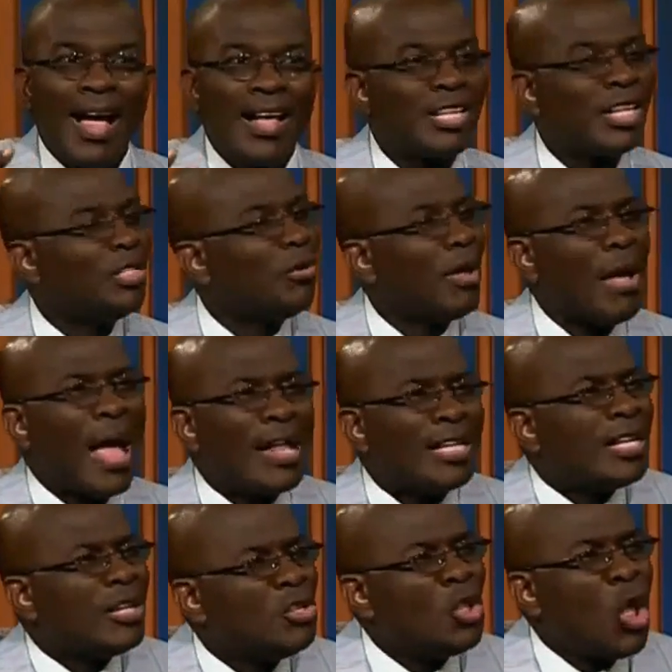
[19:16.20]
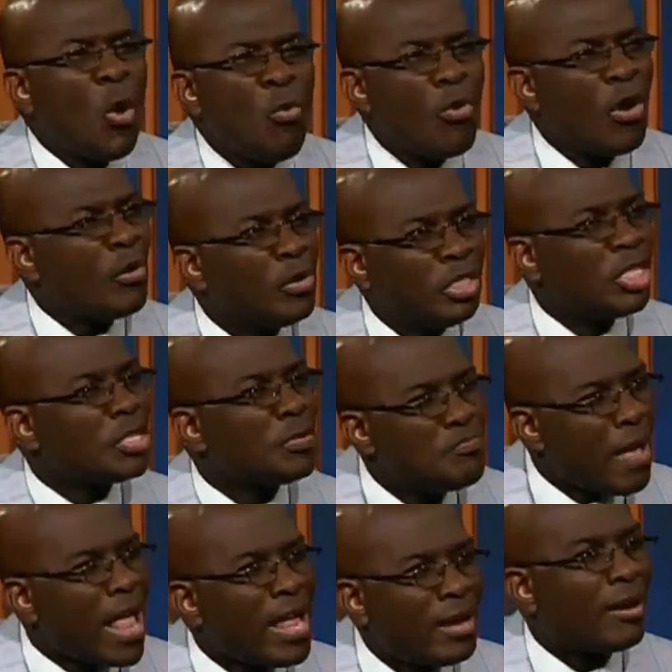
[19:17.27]
I said, no one would just
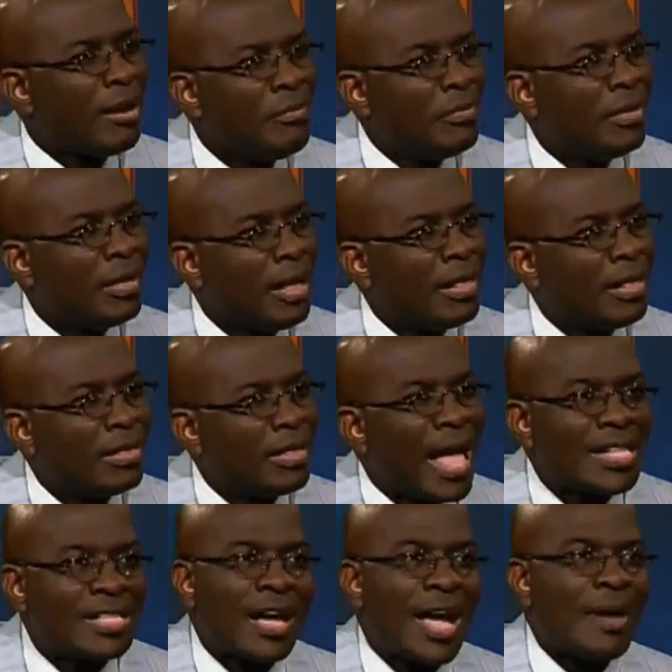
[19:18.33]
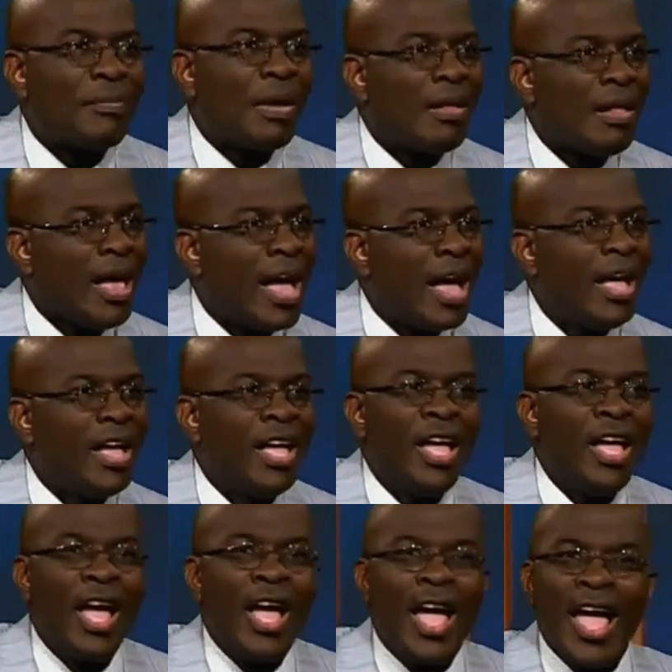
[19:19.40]
make up that type of lie,
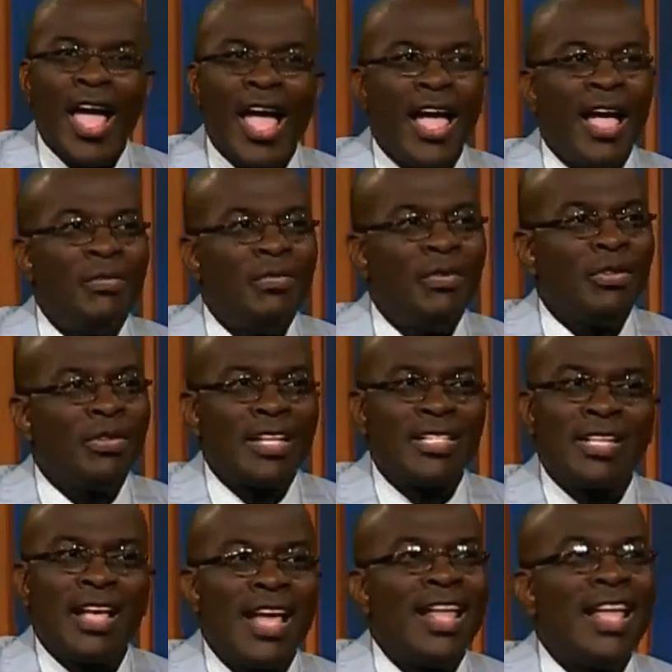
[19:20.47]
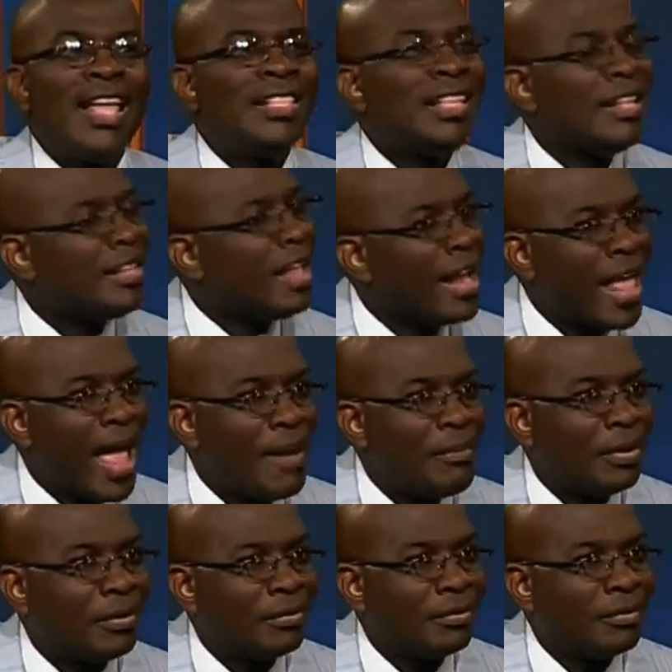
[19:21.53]
and they said it did not
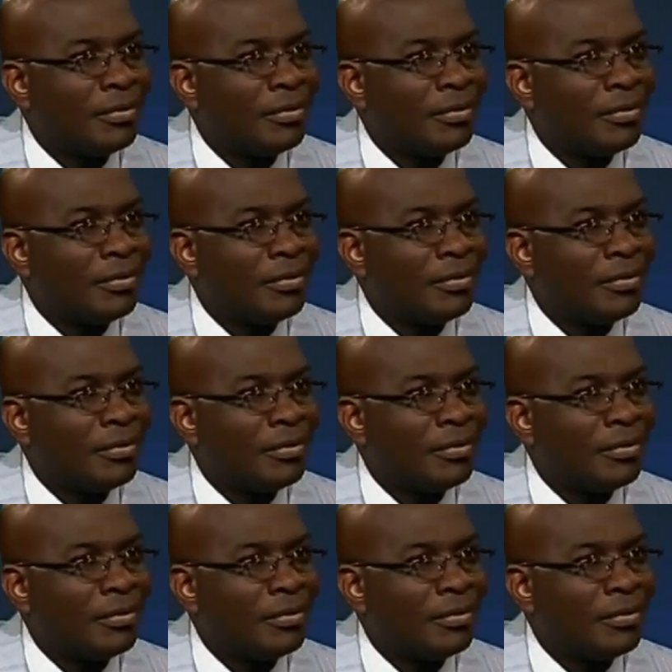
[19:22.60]
happen.